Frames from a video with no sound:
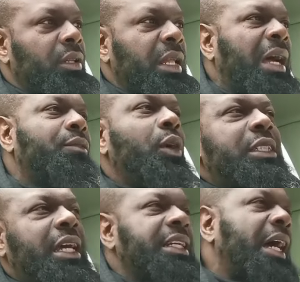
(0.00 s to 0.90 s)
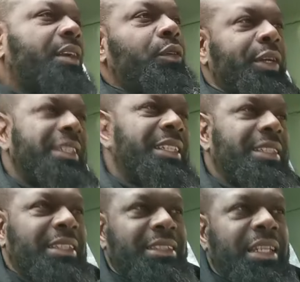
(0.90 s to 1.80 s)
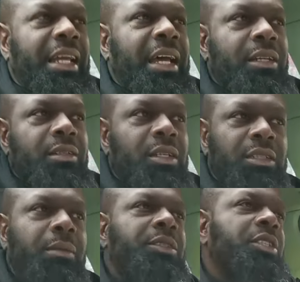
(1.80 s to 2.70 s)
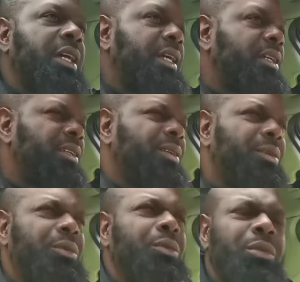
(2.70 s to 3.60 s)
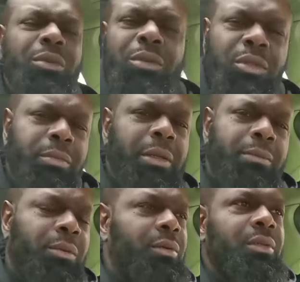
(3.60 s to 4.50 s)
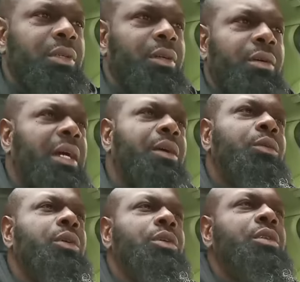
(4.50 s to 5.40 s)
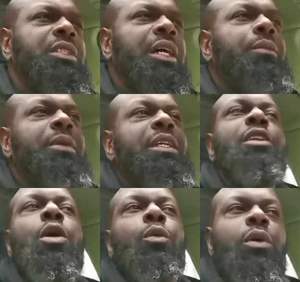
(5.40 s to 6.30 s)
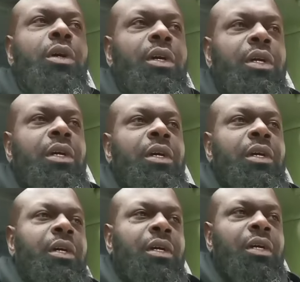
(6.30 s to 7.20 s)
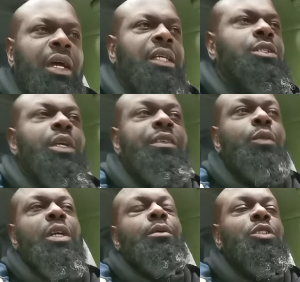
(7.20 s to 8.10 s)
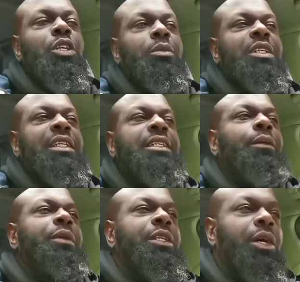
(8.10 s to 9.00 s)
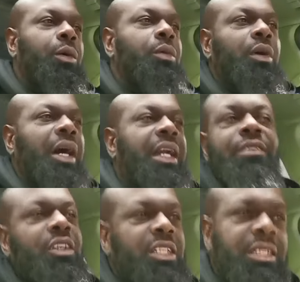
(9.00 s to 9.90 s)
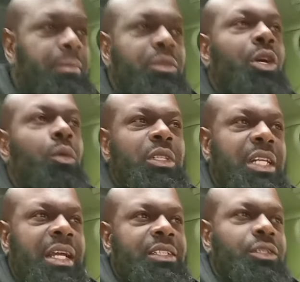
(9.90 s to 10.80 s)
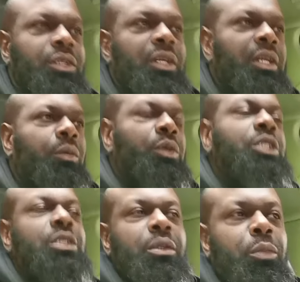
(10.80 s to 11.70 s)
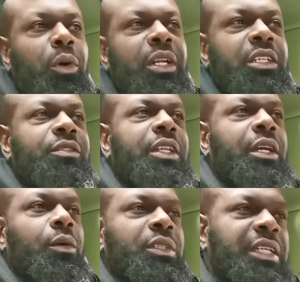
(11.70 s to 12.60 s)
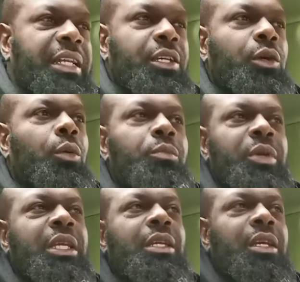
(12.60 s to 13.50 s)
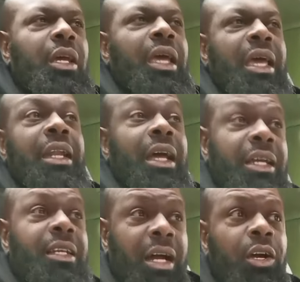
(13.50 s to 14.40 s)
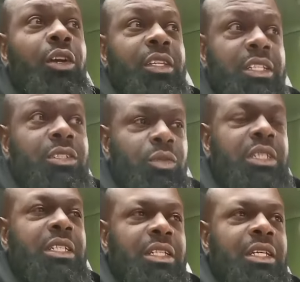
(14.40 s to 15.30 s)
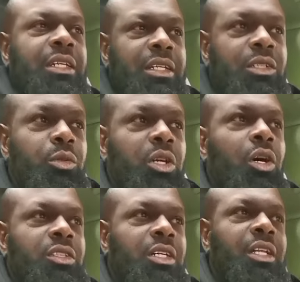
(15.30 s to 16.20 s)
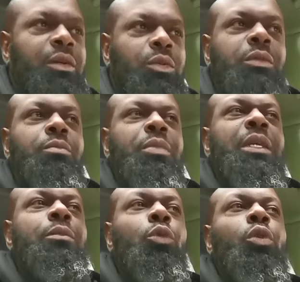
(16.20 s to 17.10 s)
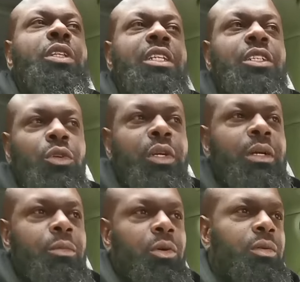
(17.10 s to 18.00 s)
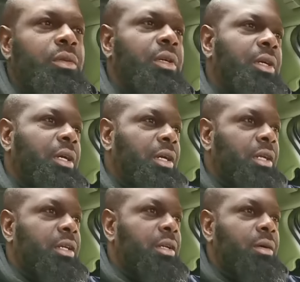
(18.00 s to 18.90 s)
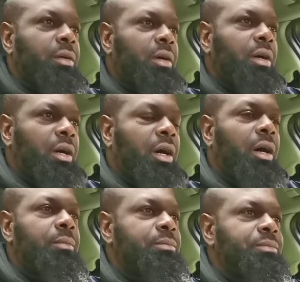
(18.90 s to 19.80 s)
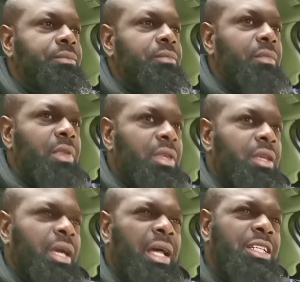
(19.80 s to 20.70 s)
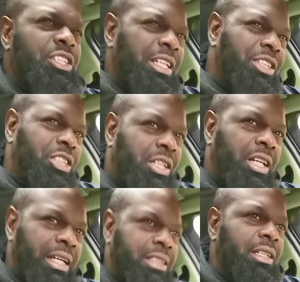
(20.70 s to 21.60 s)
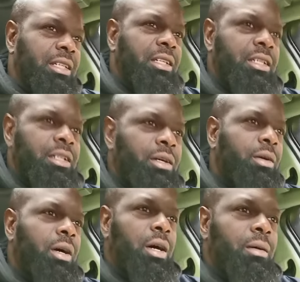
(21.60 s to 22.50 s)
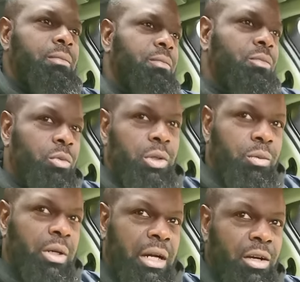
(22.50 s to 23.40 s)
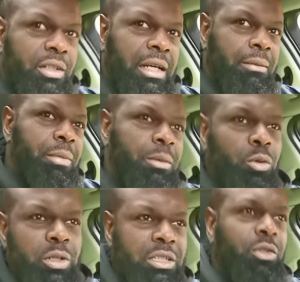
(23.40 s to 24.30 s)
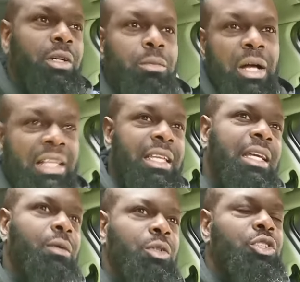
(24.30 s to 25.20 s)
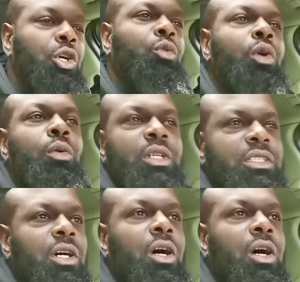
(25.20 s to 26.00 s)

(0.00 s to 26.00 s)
Now I've always had kind of a resistance to that because I'm just like you know who are you people? You know, like who are you to tell me no? And so even when it comes to Germans and they tell me no, I never accept no as an answer, which is the point of this video. It's like, you know, be, and I, heard this recently, and this would cause the click, was be more disagreeable, you know? Um, and it just, it just clicked, you know, um, when, when I heard that be more disagreeable. I think it was Joe Rogan